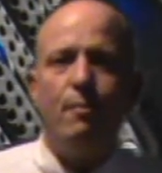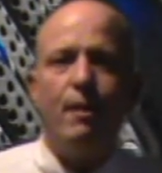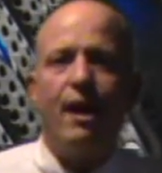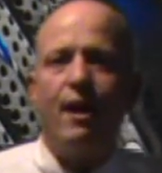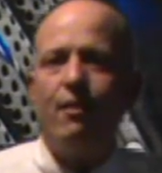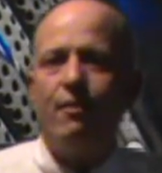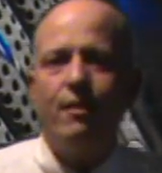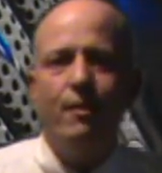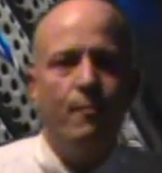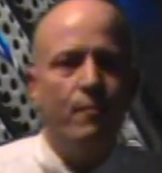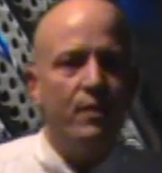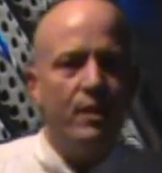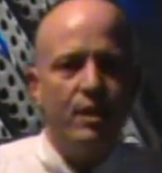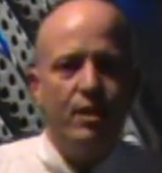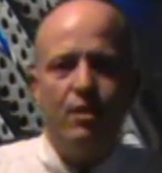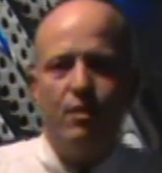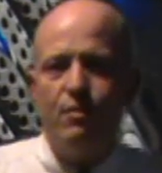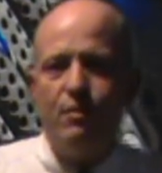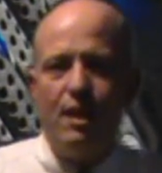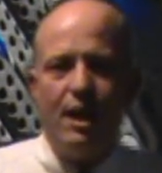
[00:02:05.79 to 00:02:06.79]
about,
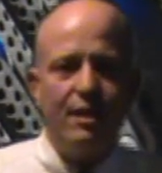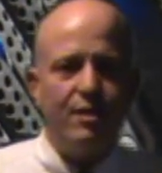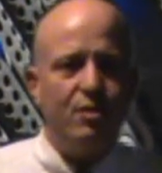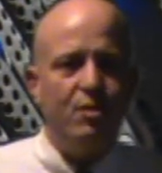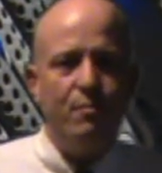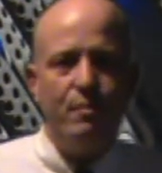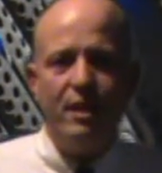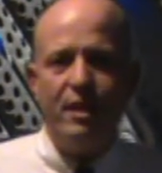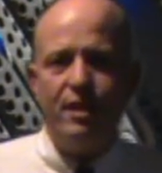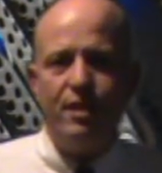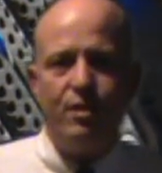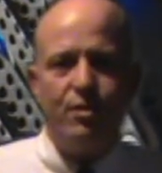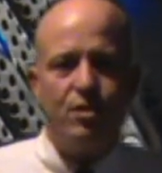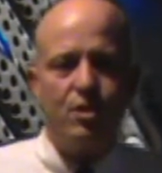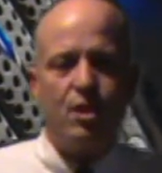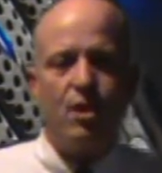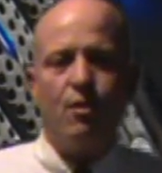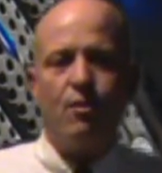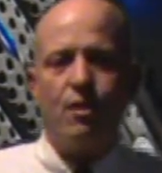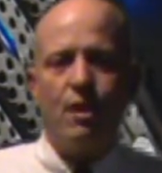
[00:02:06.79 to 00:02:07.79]
not too many
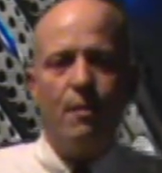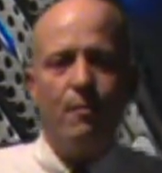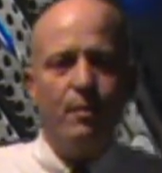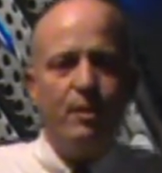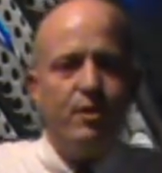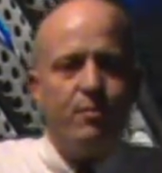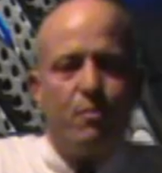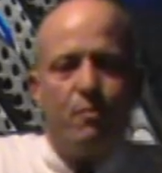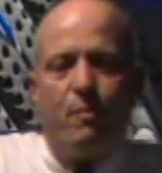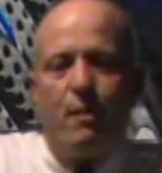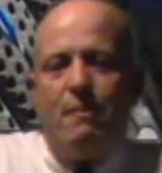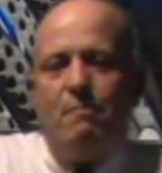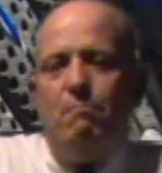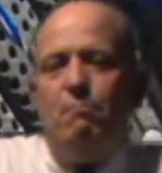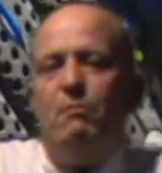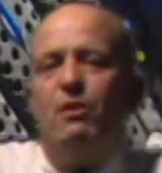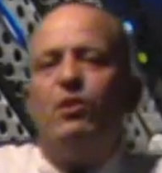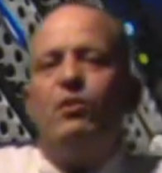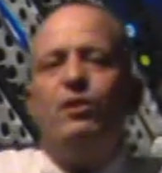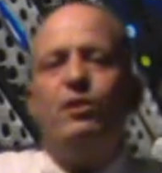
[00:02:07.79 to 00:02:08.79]
years ago, companies would pay
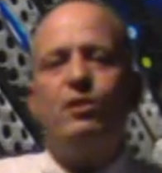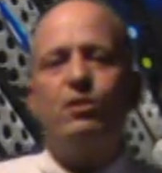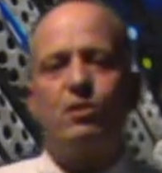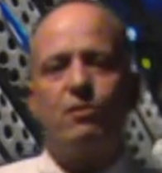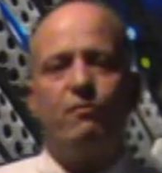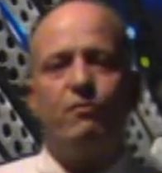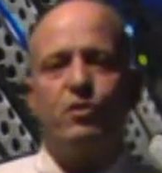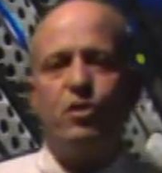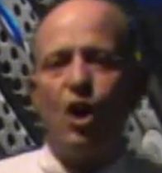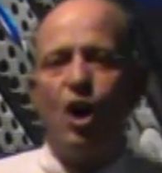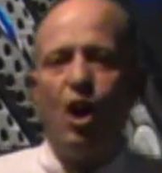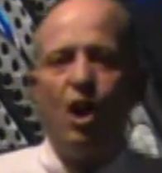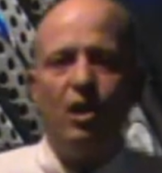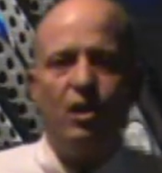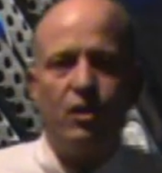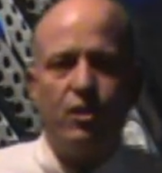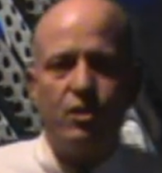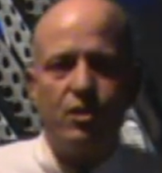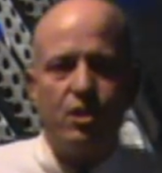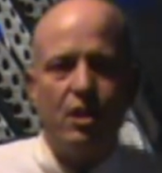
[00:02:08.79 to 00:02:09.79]
millions of
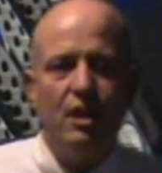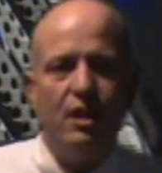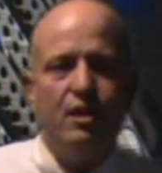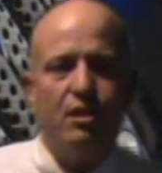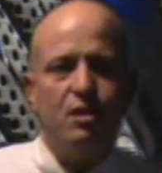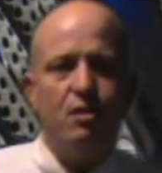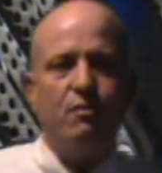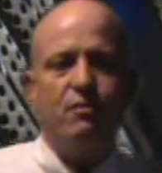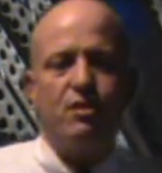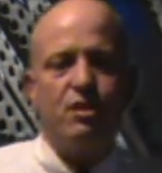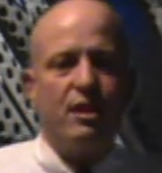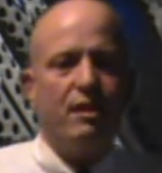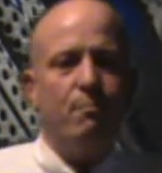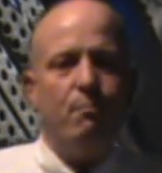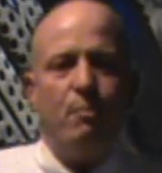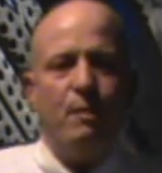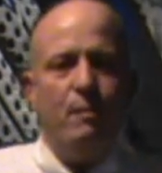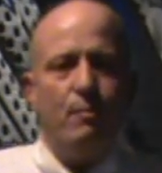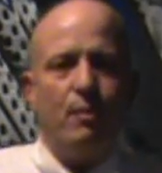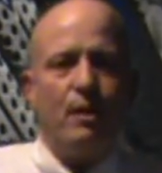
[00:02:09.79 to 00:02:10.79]
dollars to
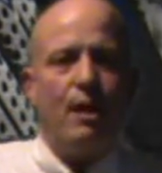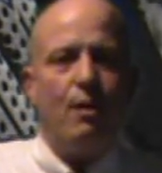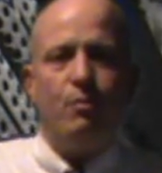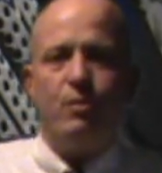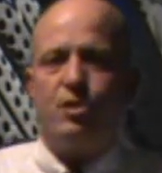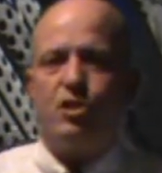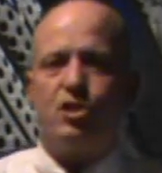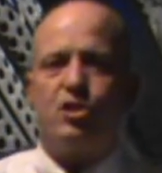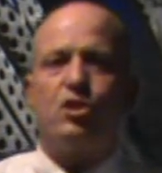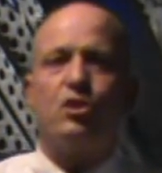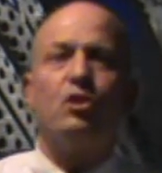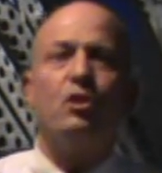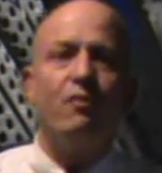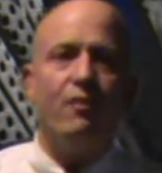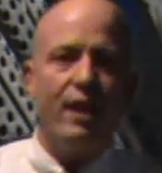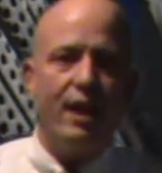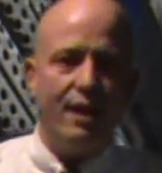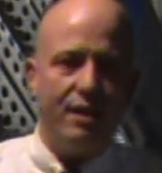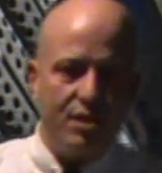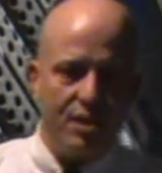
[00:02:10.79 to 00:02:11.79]
send people out with
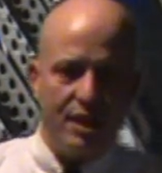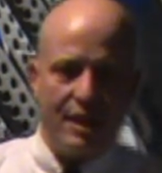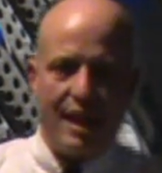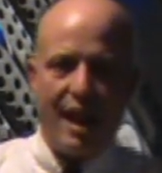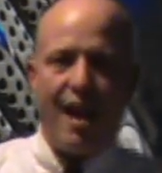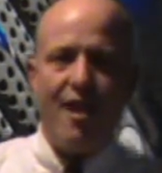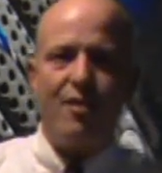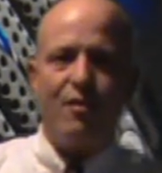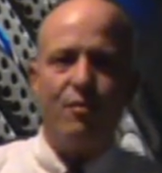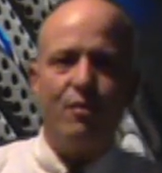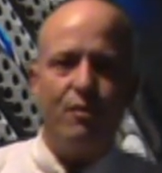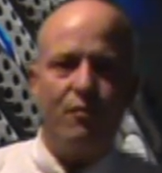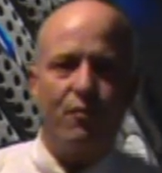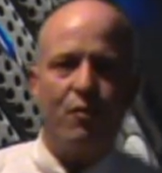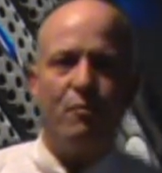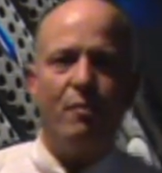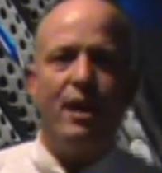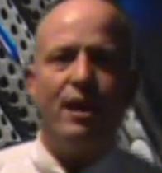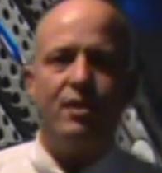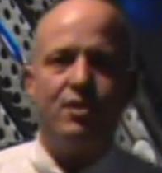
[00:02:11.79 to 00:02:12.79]
surveys to gather
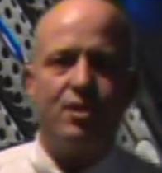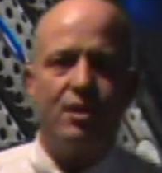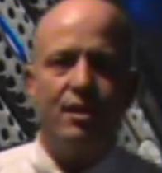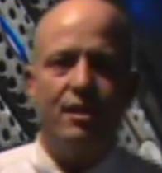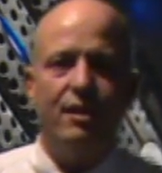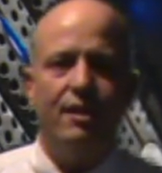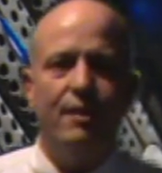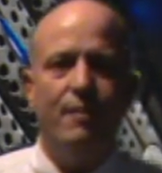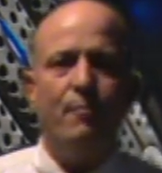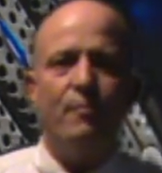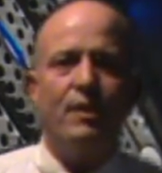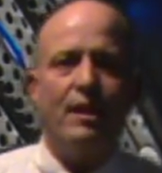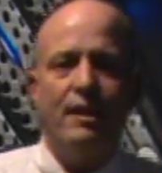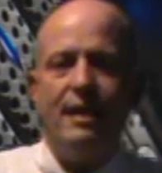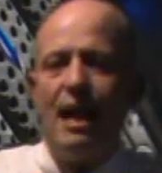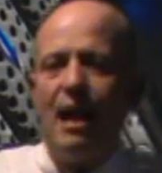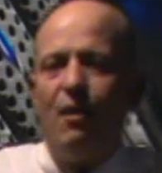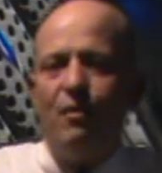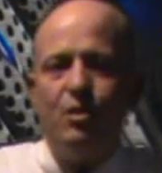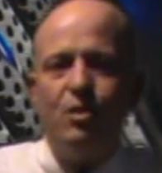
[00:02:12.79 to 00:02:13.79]
information.
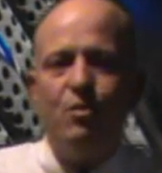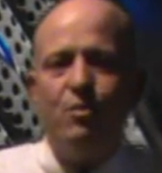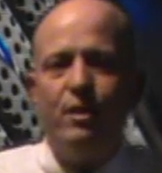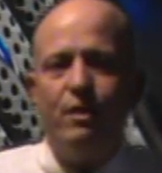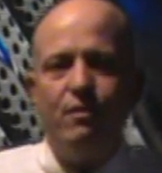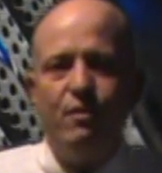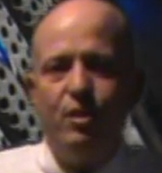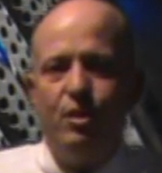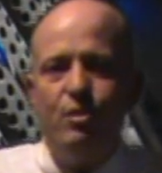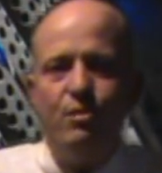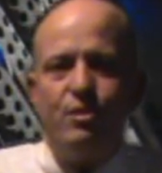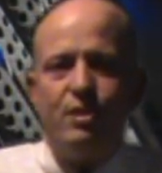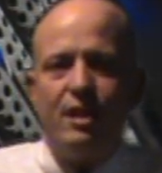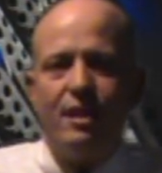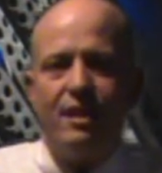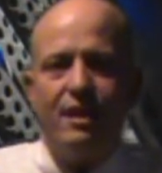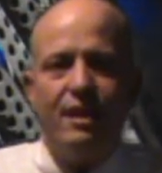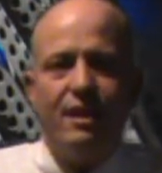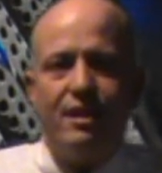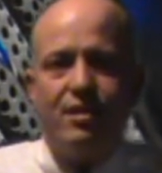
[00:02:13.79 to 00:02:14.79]
Now
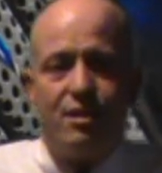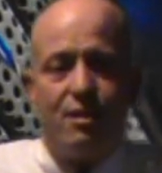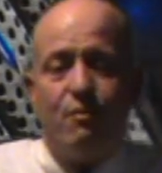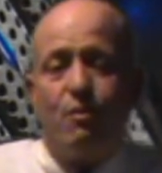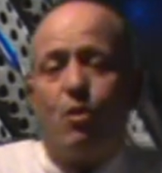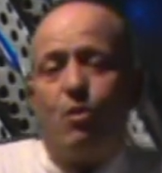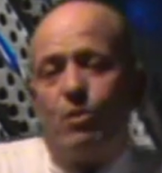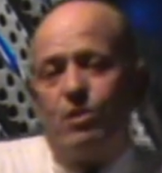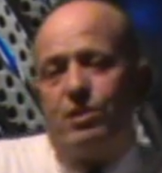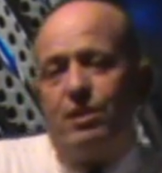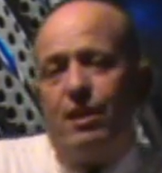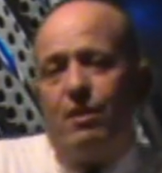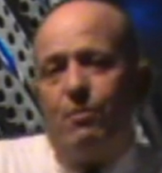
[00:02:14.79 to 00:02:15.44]
using this, and of course